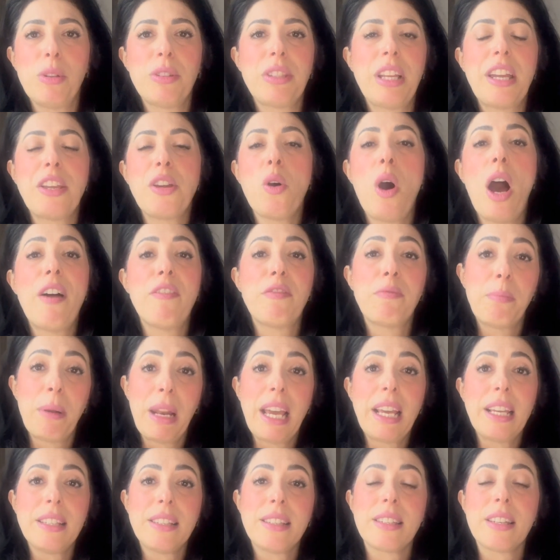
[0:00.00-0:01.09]
that you have
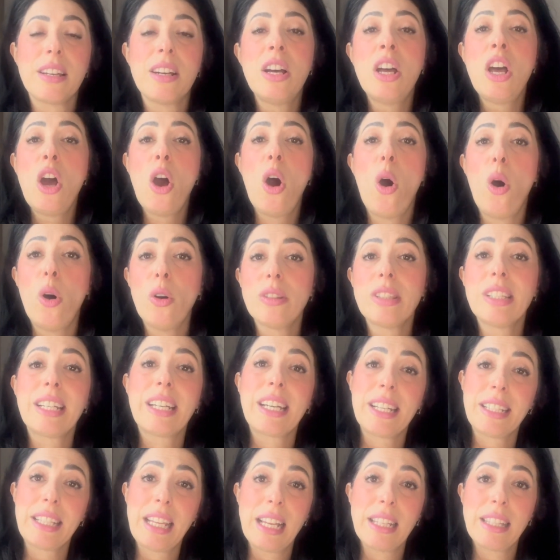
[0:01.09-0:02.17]
placed on the
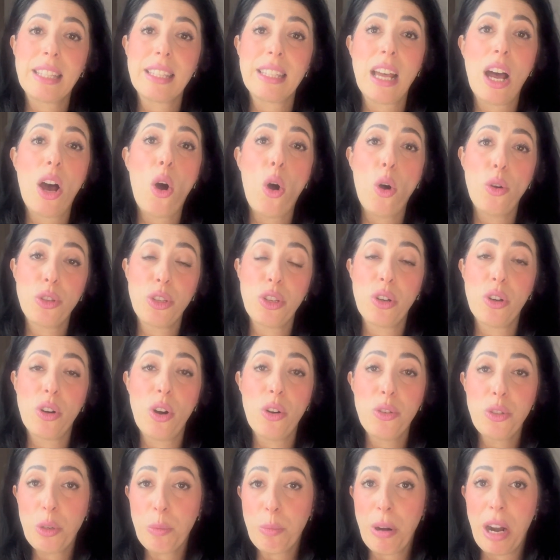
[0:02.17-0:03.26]
credenza on
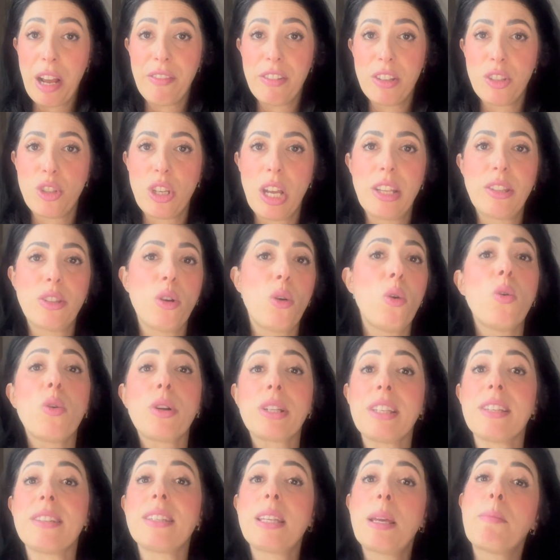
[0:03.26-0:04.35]
your private jet, or
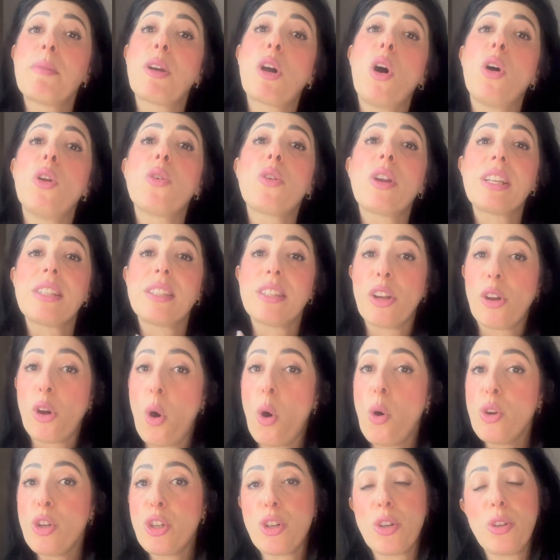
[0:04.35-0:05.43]
the same color as the
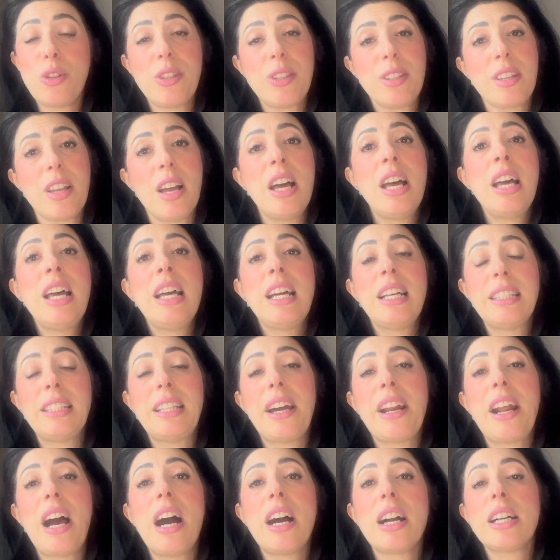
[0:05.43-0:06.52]
cushions
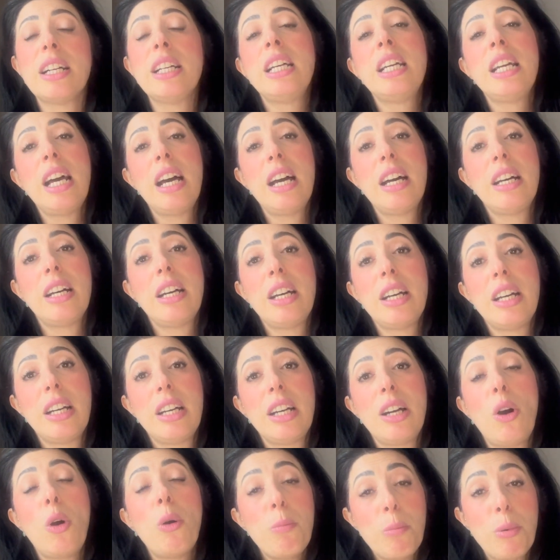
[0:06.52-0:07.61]
that are
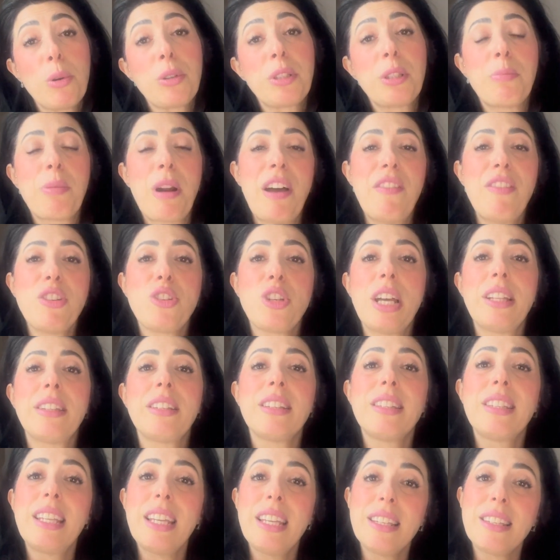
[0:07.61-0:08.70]
on board the private
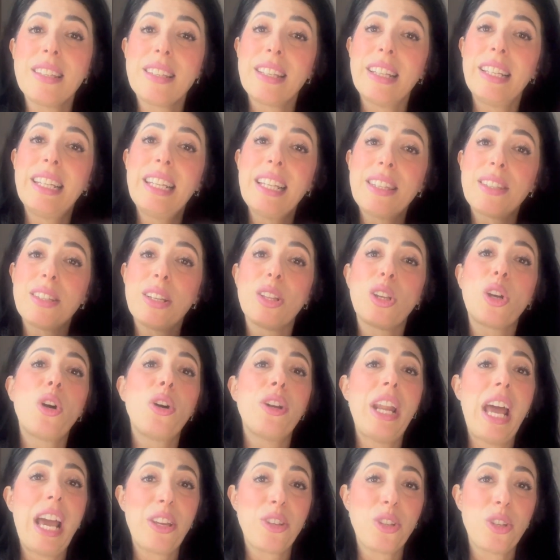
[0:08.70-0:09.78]
jet. This little
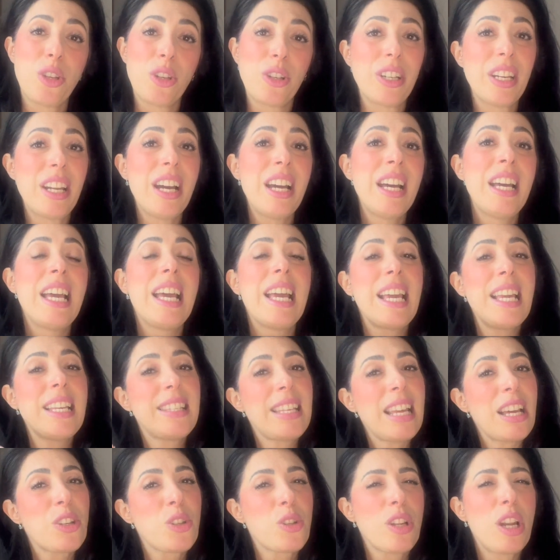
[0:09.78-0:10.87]
connection is
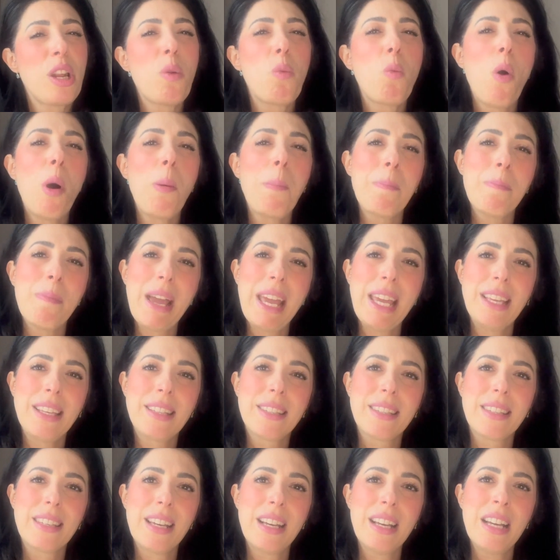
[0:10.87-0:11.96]
actually what
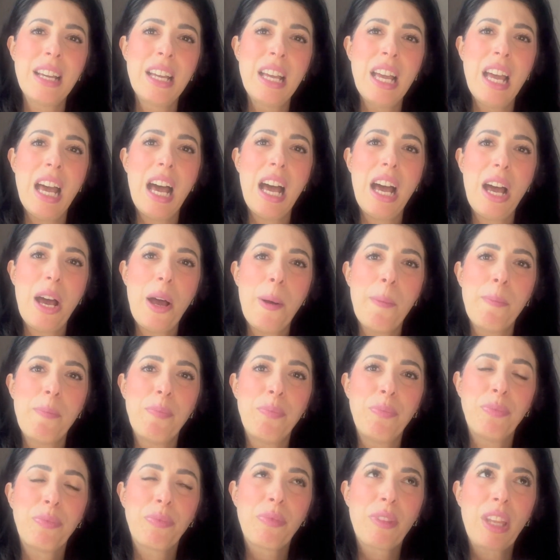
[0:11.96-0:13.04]
makes you
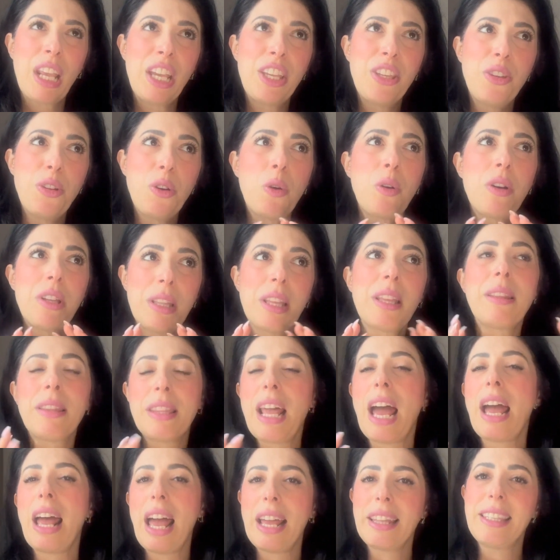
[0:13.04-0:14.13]
know,
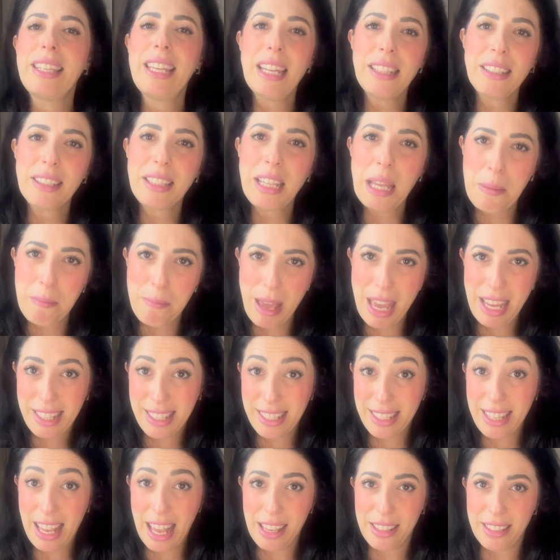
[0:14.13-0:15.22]
that at the end of the day makes
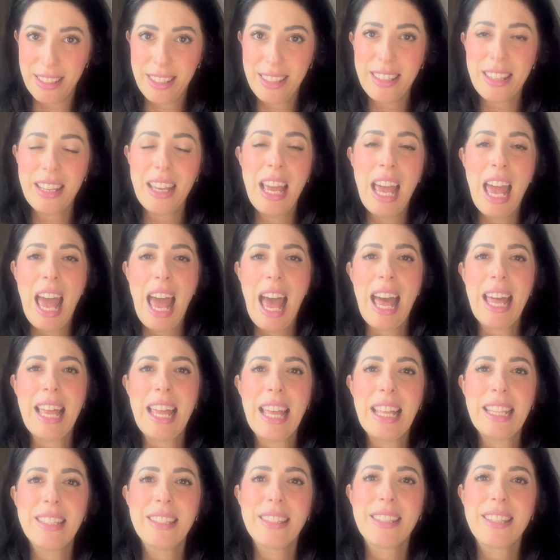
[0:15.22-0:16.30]
sense,
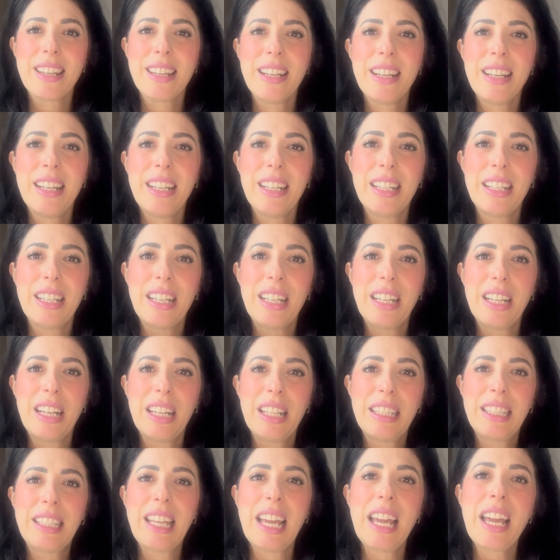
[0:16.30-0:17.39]
and
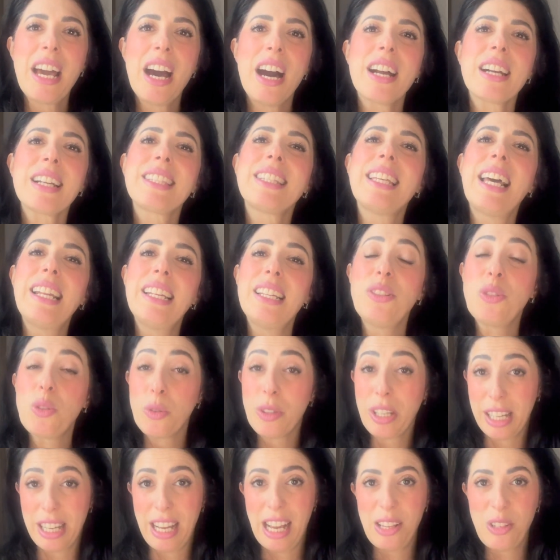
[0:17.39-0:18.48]
they are telling to
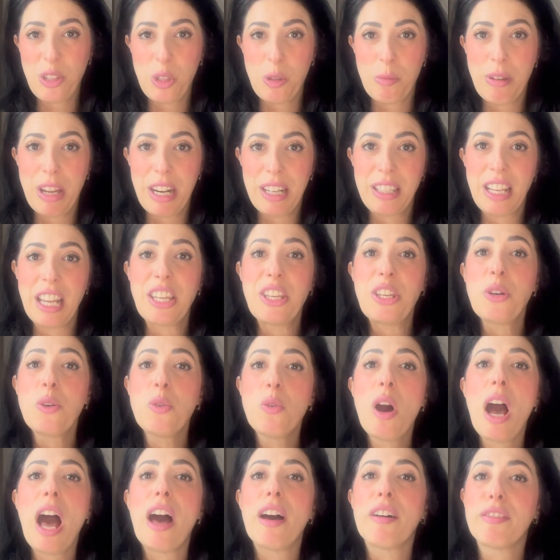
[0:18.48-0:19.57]
the customer that you
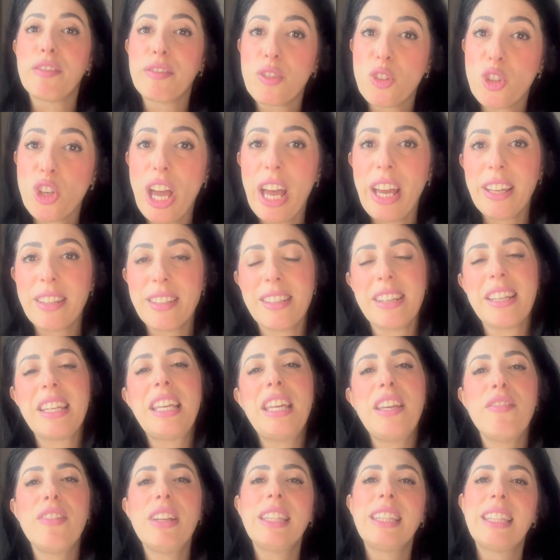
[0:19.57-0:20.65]
have checked
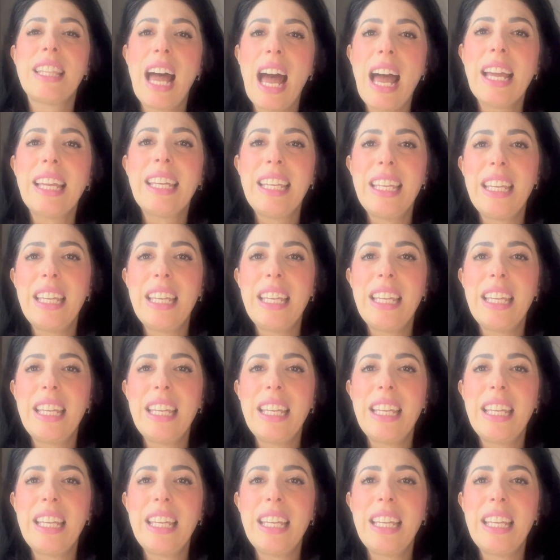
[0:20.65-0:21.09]
even that